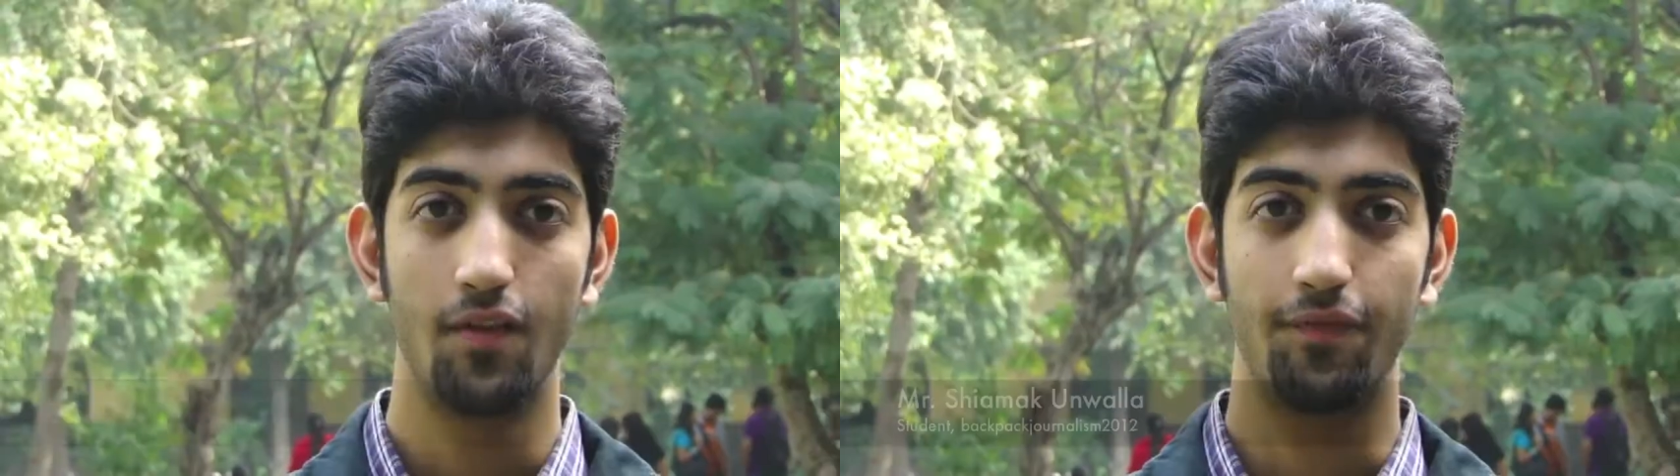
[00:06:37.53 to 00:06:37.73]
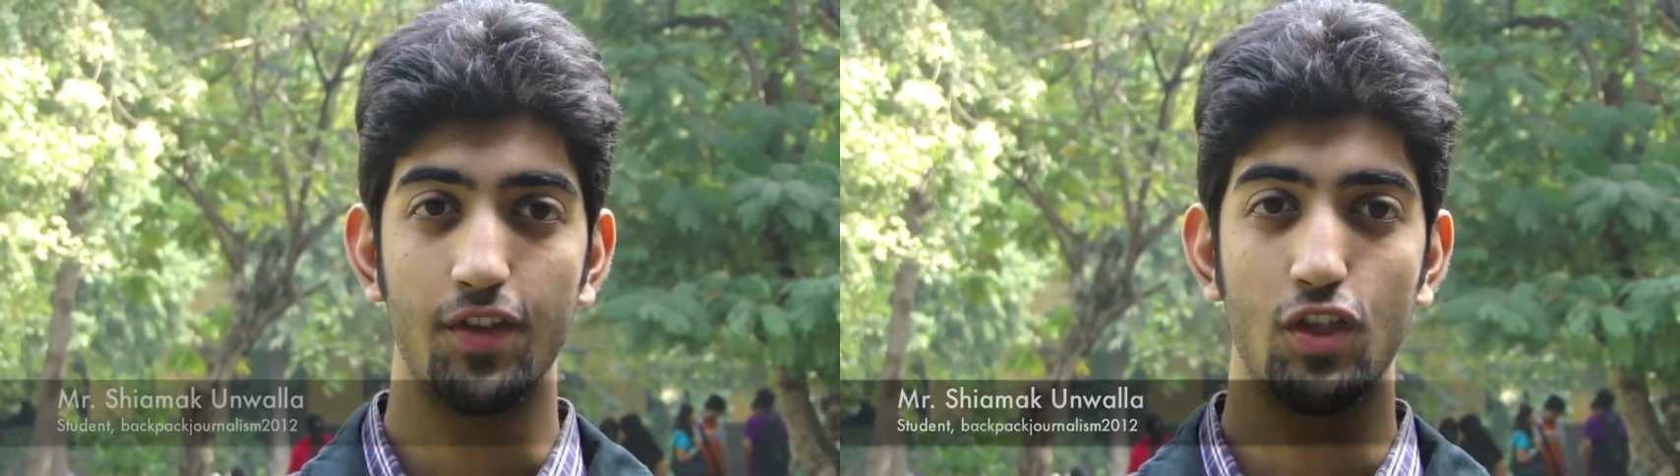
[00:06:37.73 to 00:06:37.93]

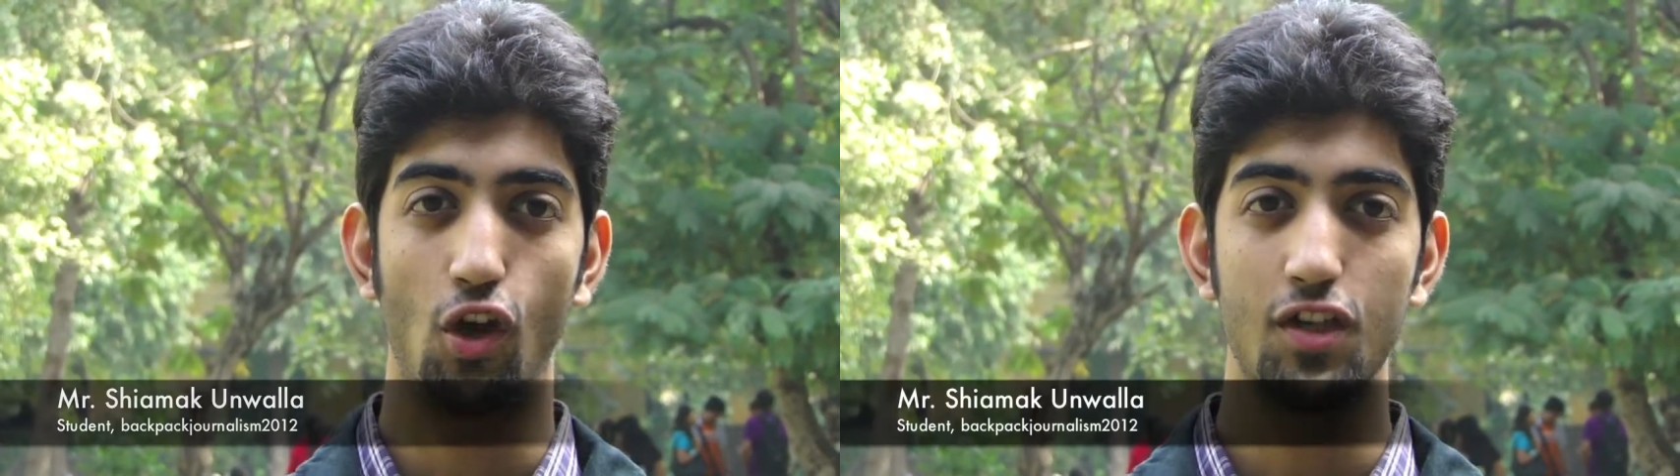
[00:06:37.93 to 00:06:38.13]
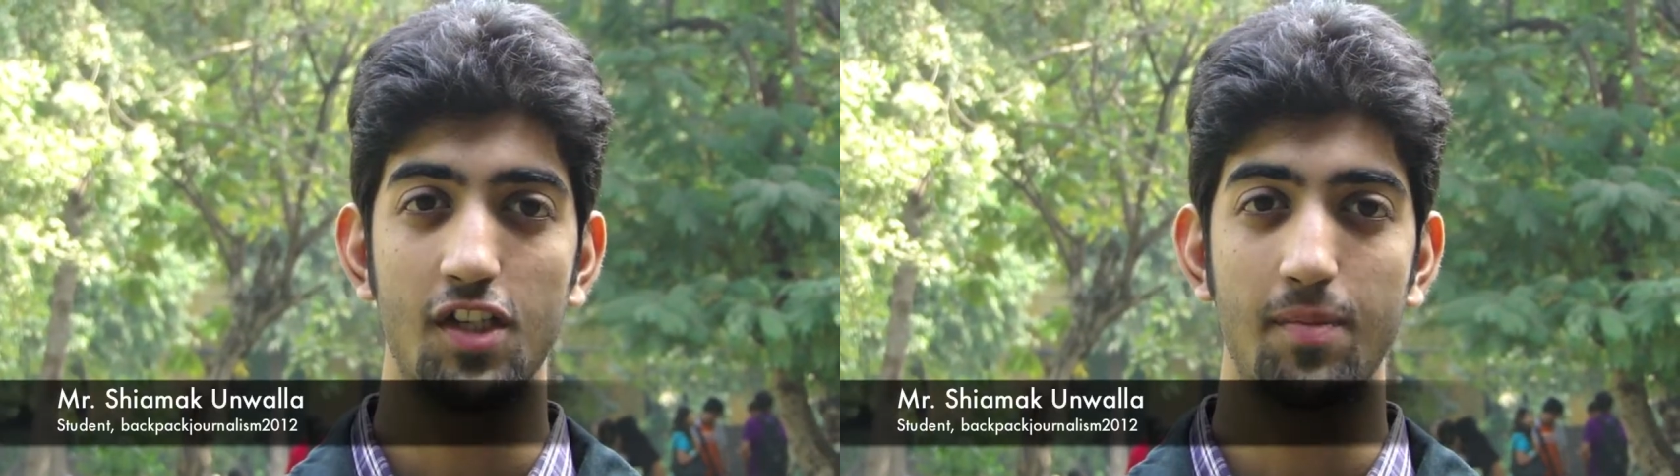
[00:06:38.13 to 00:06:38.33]
This
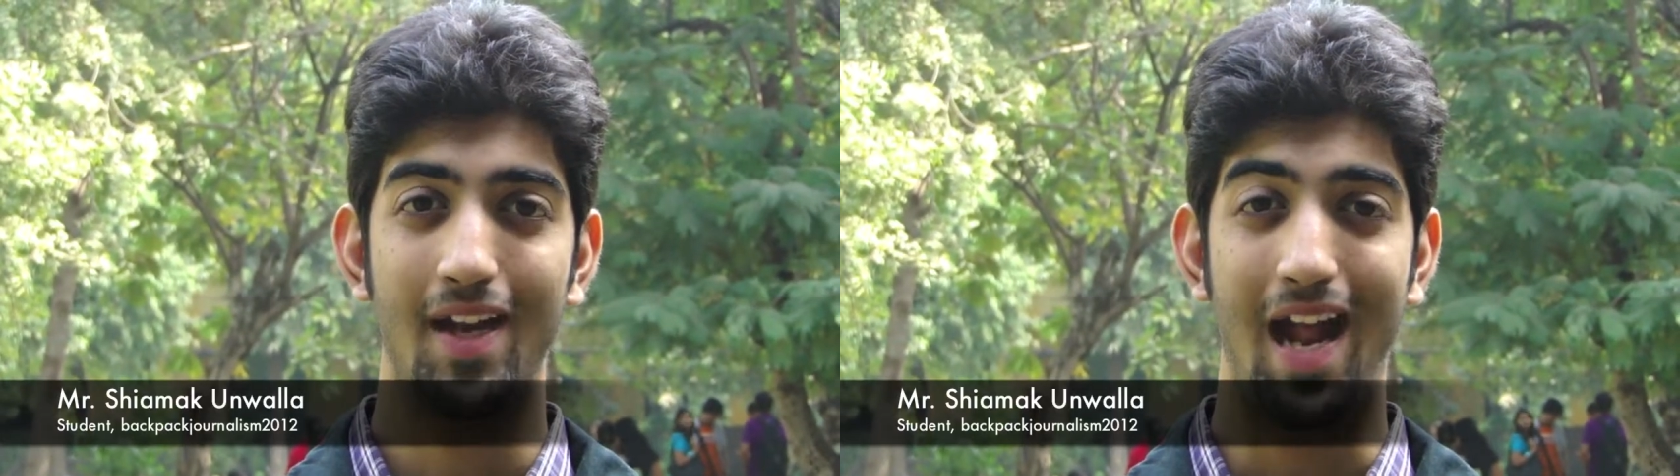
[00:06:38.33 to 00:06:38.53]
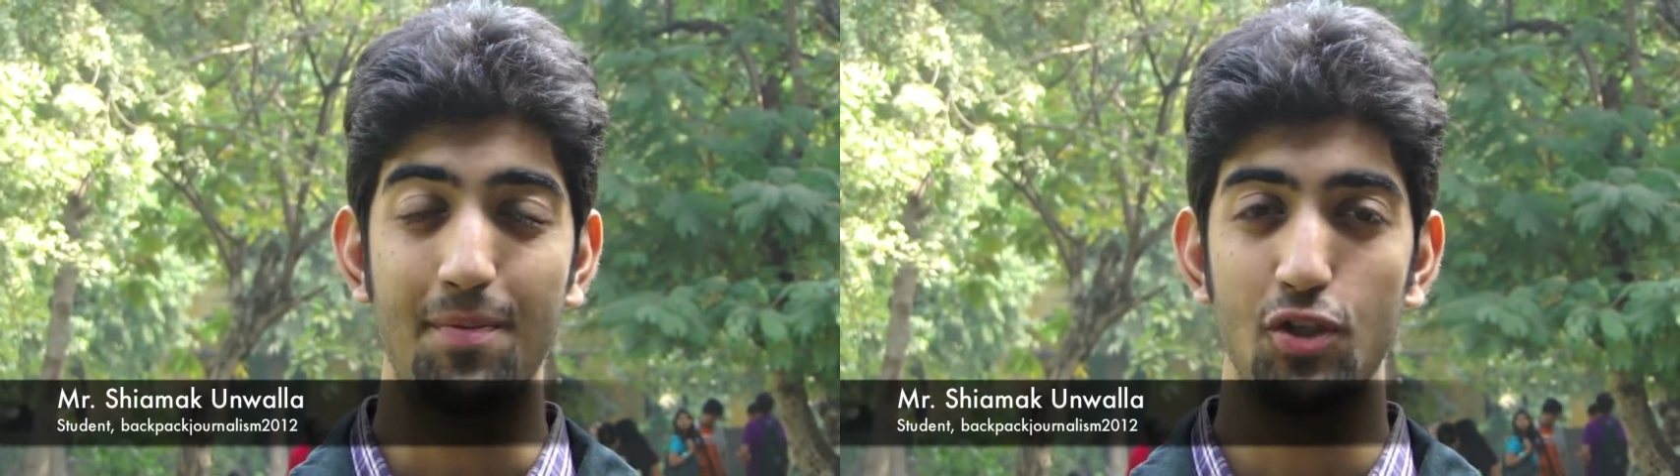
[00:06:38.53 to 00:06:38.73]
course has been
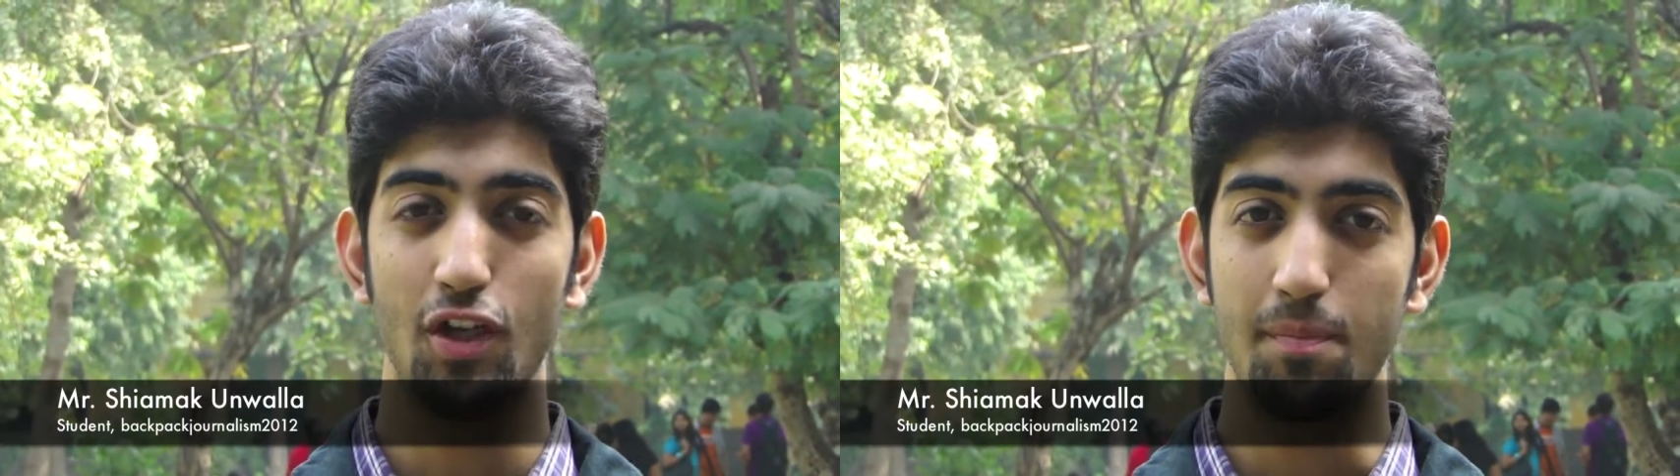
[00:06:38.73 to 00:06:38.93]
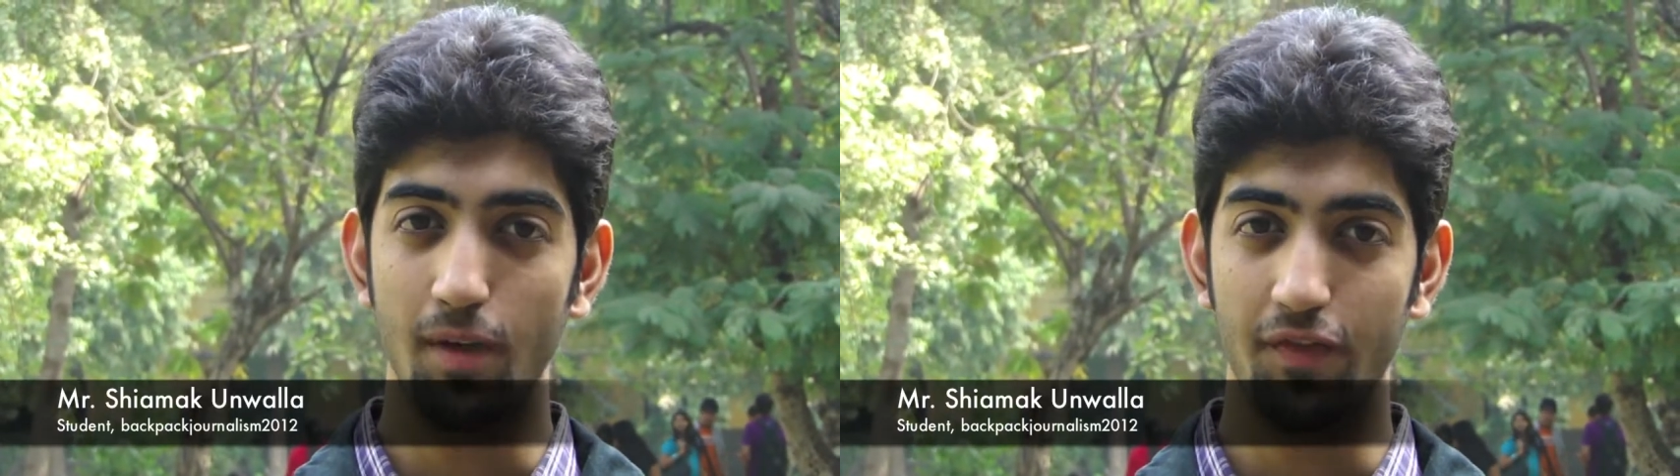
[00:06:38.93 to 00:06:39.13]
an
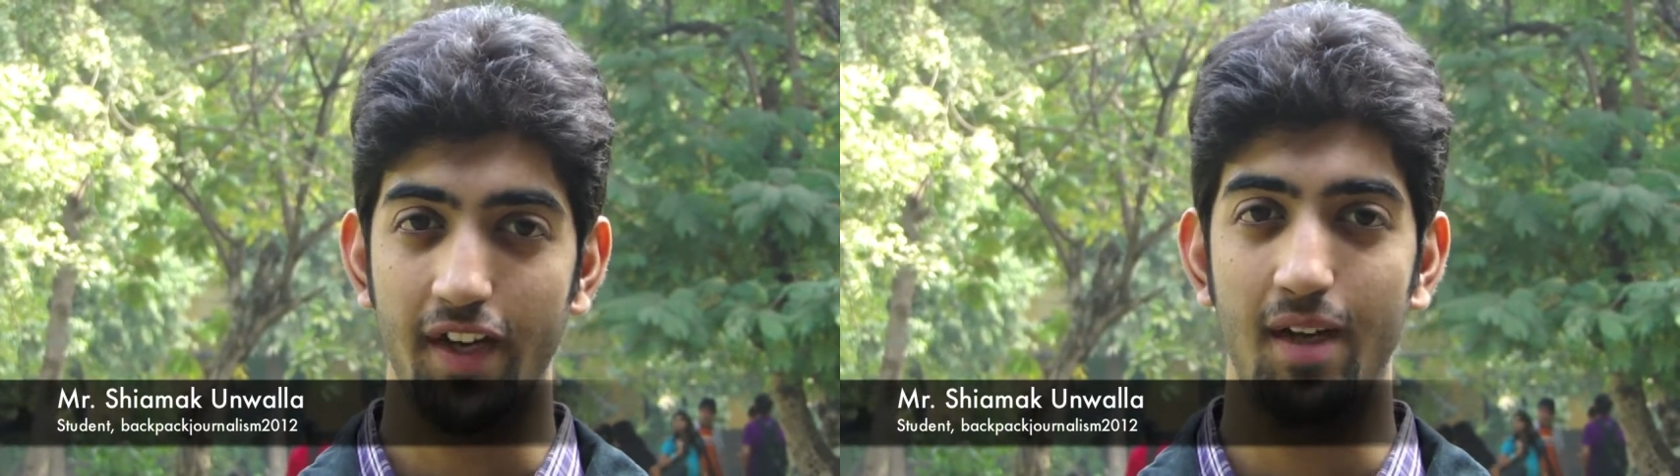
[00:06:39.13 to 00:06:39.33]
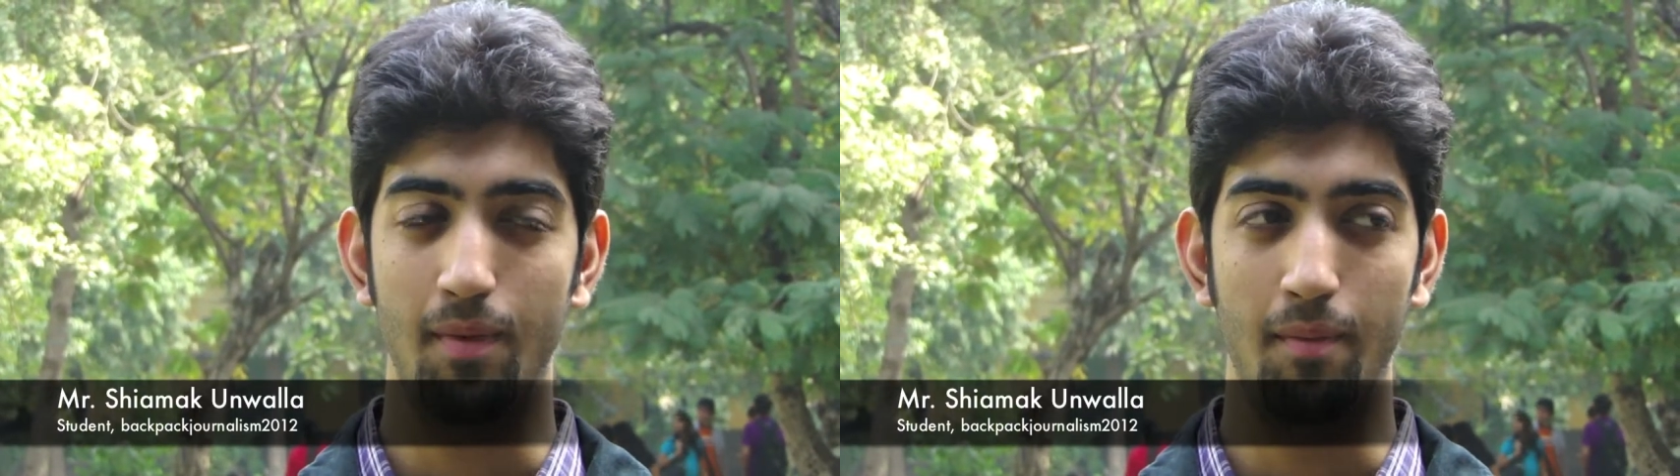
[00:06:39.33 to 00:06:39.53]
absolutely
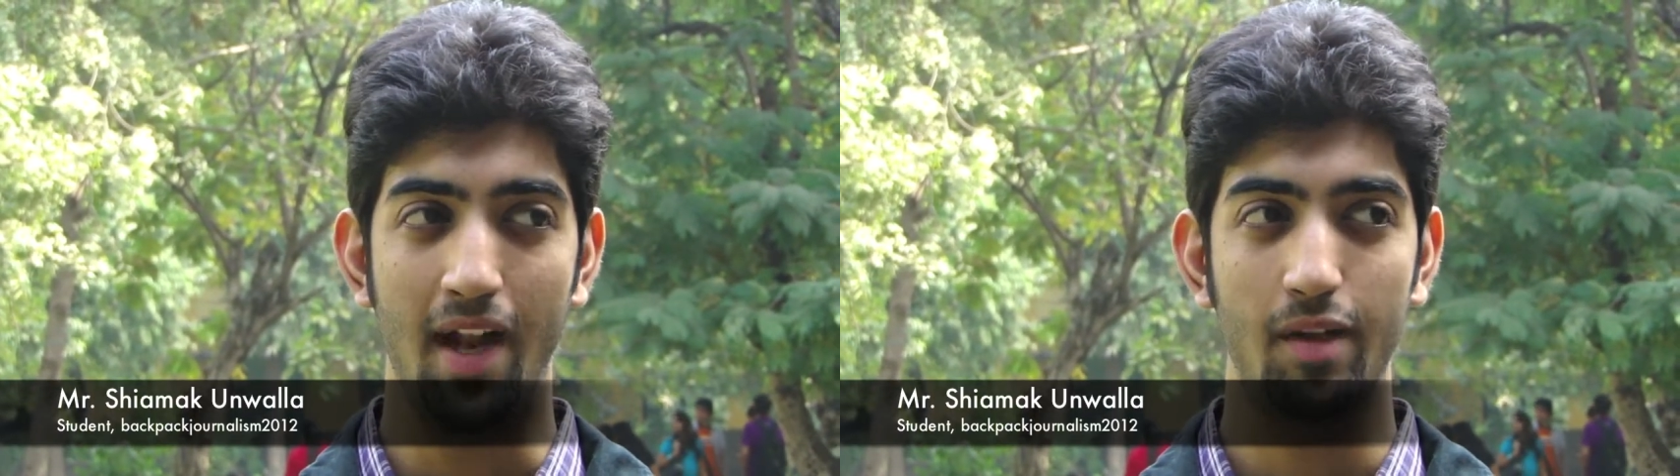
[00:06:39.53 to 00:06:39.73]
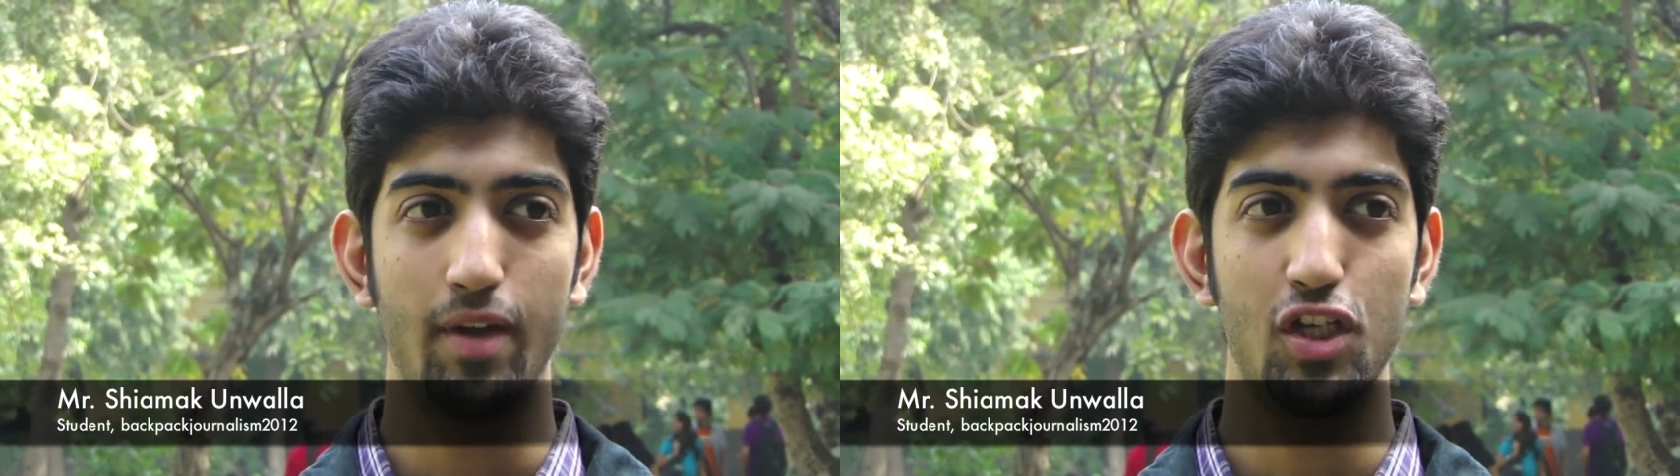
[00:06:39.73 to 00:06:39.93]
perfect
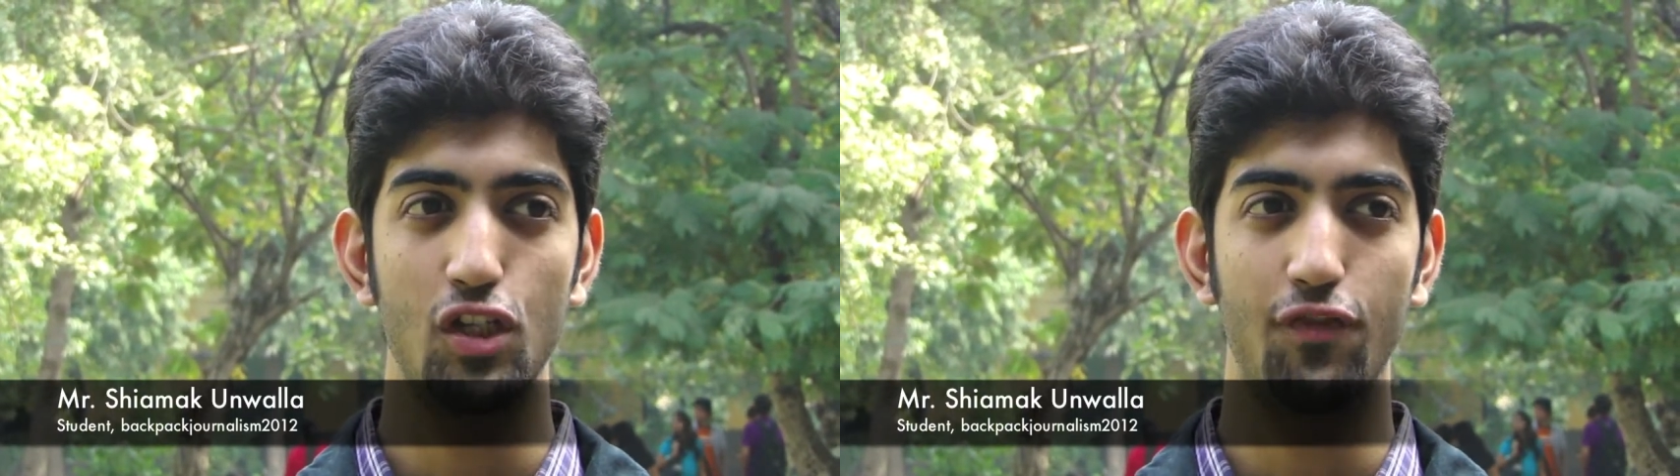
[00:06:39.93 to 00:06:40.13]
amalgamation